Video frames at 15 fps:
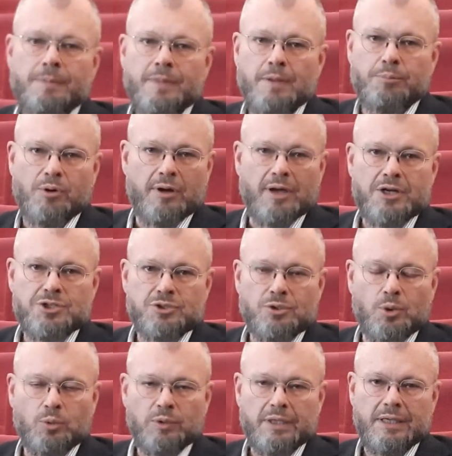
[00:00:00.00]
the production
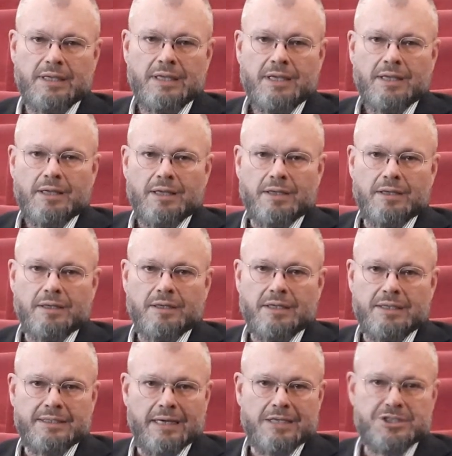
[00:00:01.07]
only
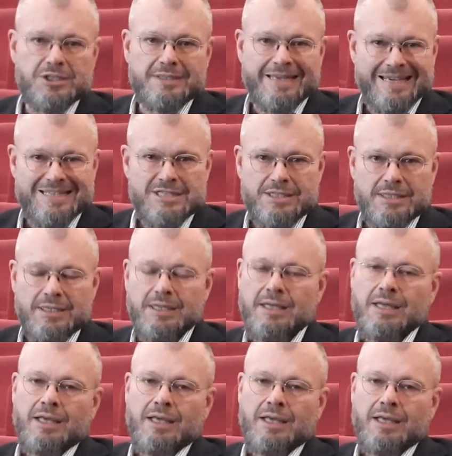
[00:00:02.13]
in 1990.